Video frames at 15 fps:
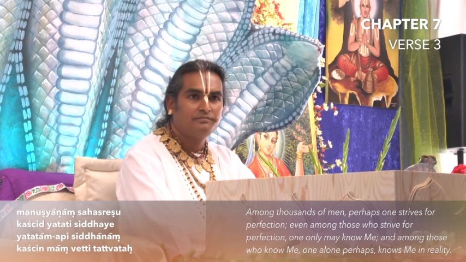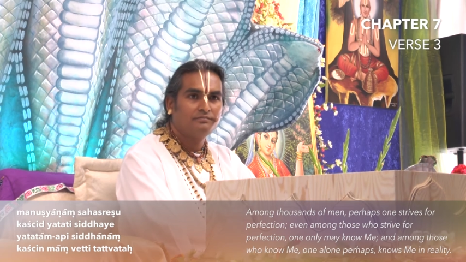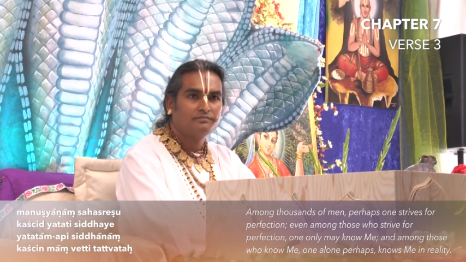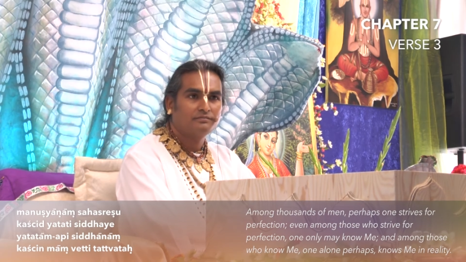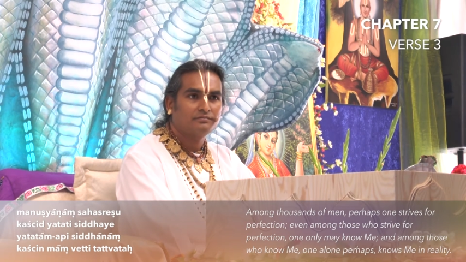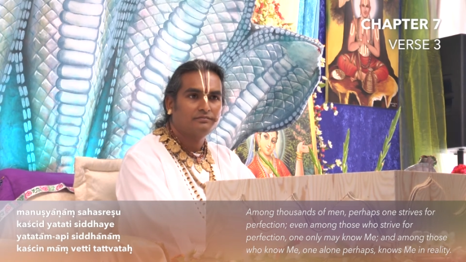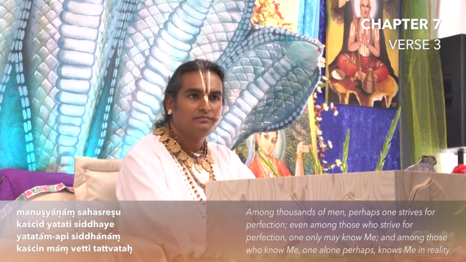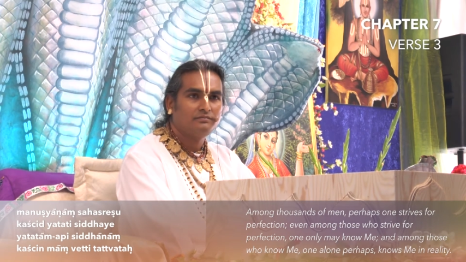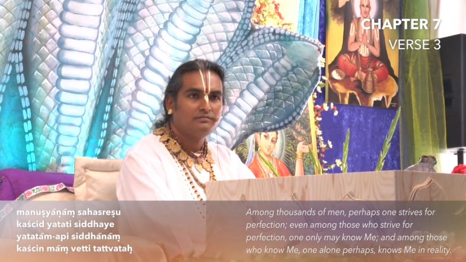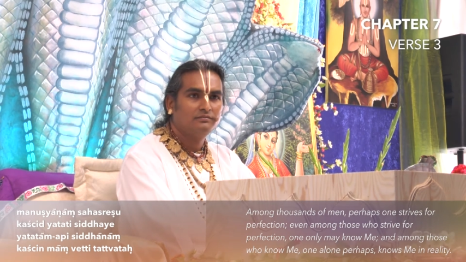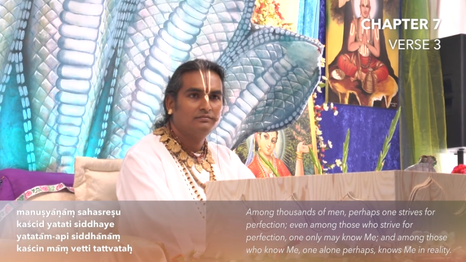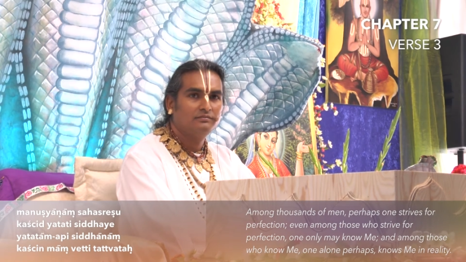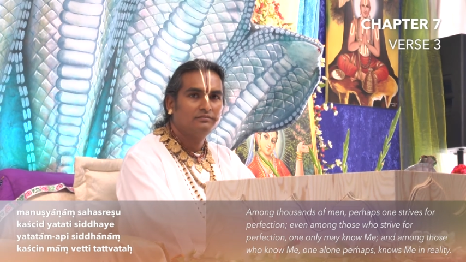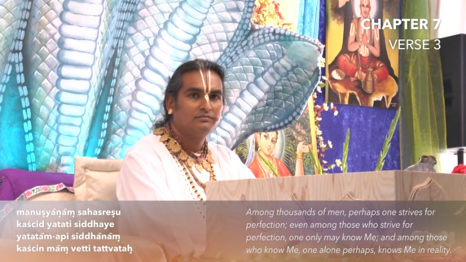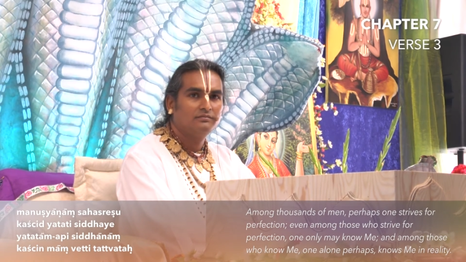
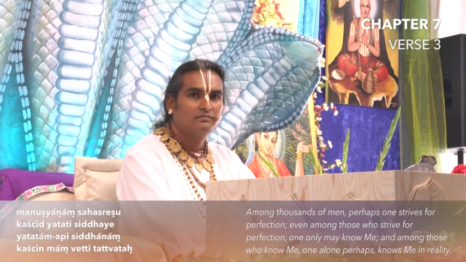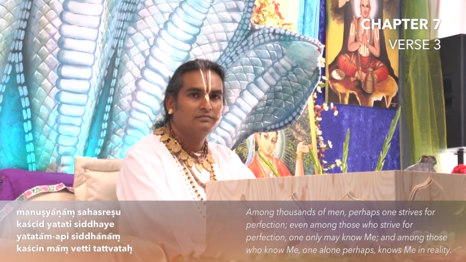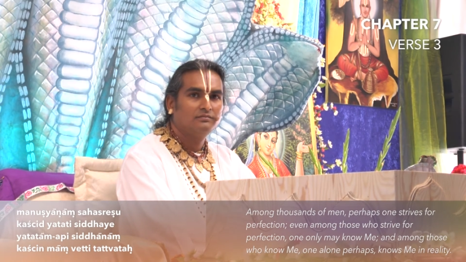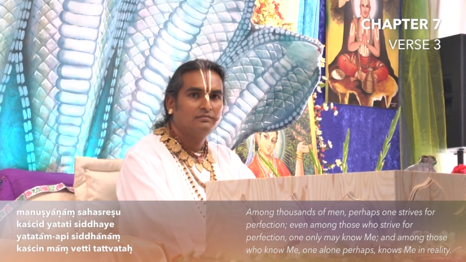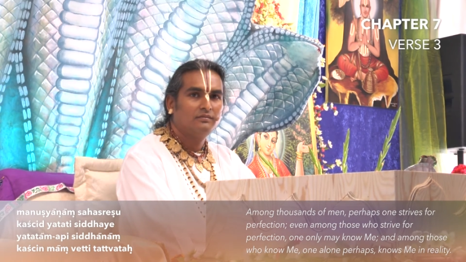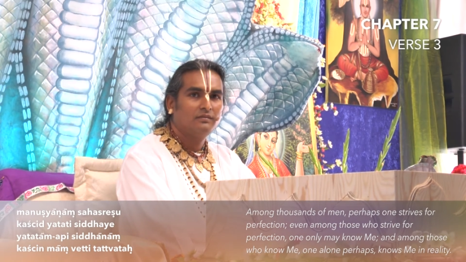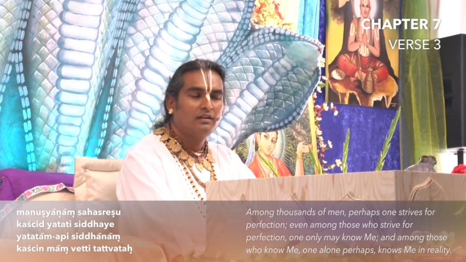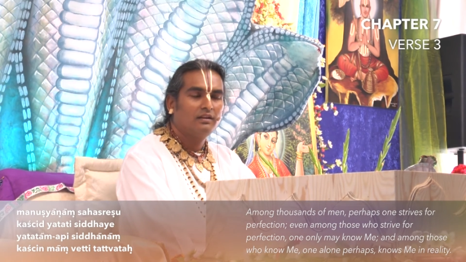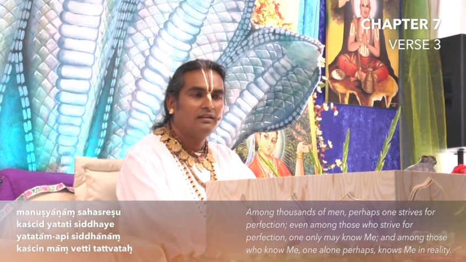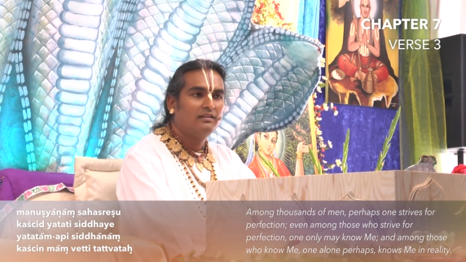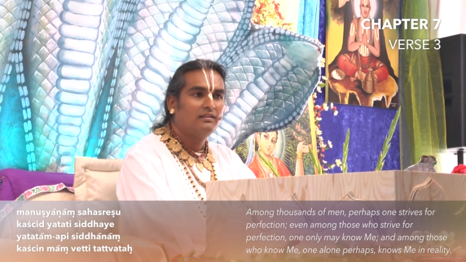No one is speaking in this clip.